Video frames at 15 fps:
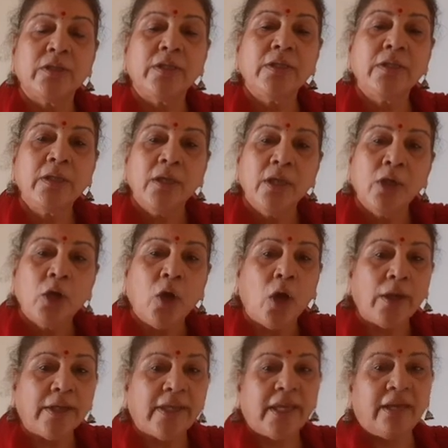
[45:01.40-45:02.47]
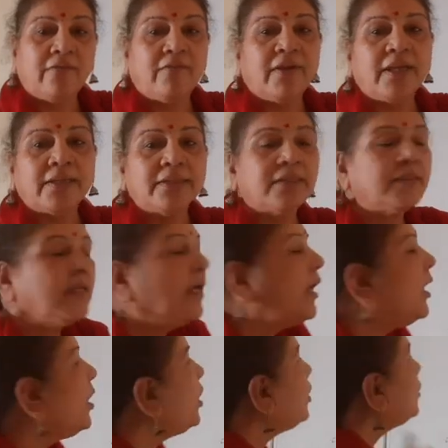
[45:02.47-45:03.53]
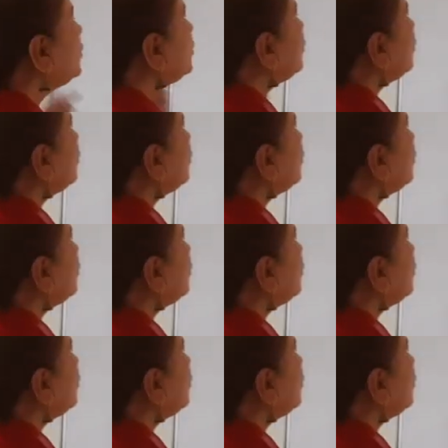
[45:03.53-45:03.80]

in concave lens. So